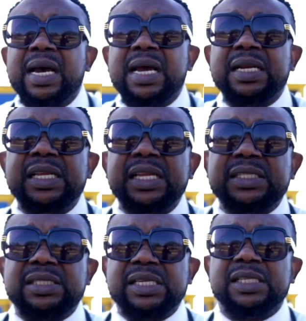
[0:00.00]
And
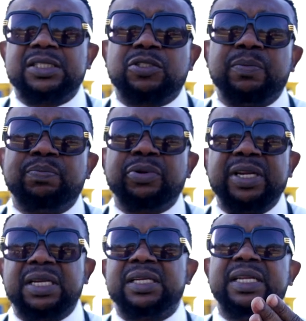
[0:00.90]
it is to
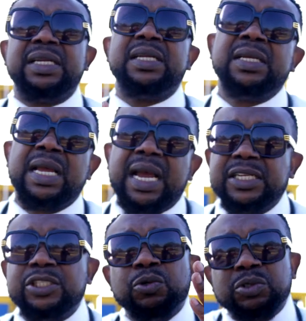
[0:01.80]
bring the
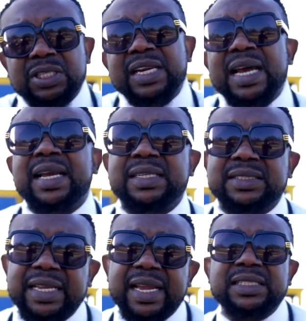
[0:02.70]
and
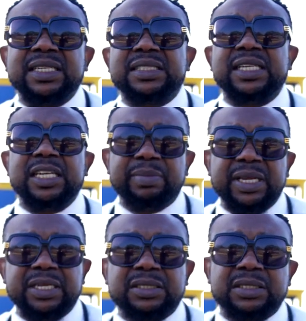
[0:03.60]
utilize the
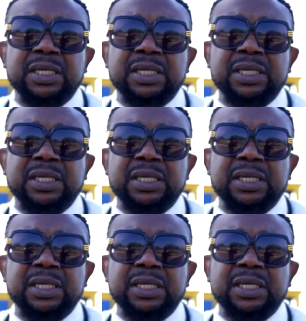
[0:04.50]
entertainment